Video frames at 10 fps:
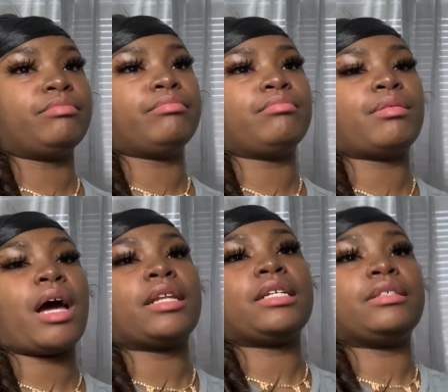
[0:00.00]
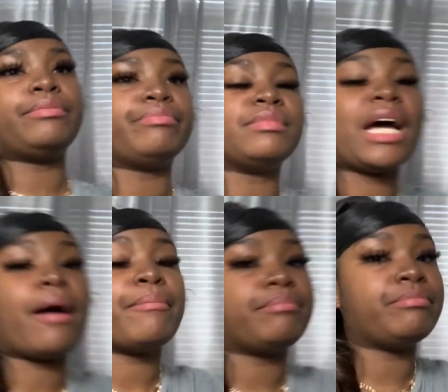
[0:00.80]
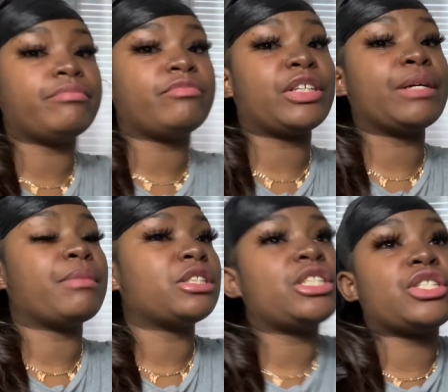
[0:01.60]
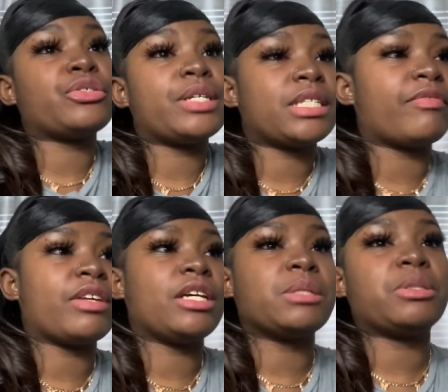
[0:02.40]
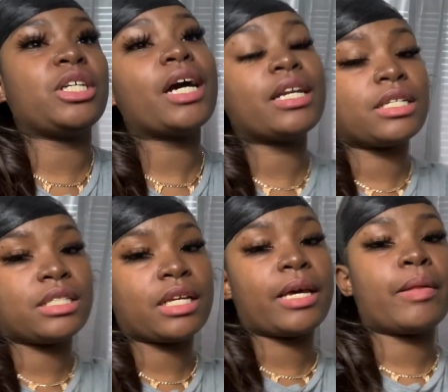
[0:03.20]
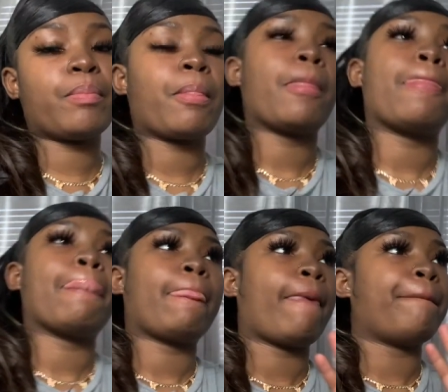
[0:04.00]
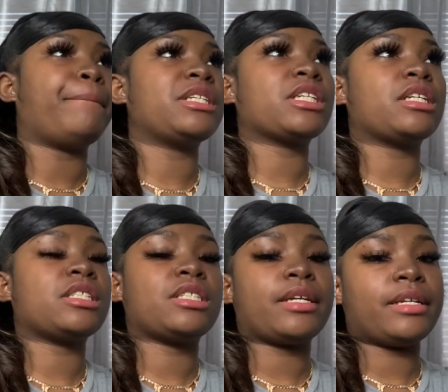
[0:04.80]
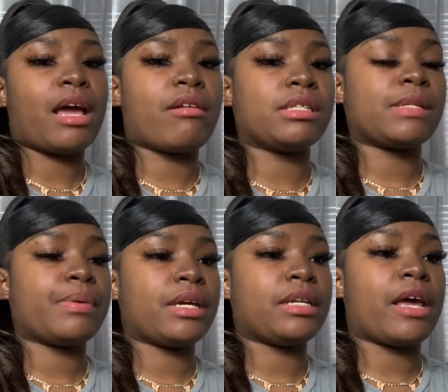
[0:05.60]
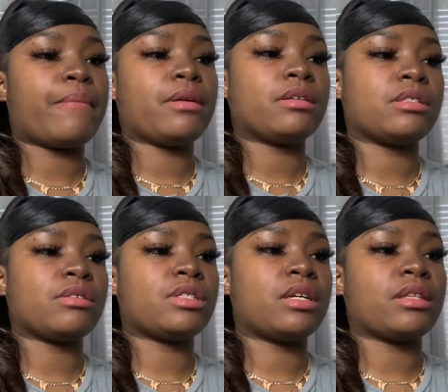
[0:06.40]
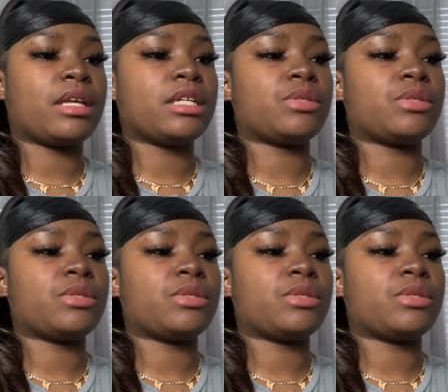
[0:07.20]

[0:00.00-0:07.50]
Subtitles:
probably not very much interesting videos, but y'all gotta understand, Michigan is shut down, it's a pandemic, so certain things we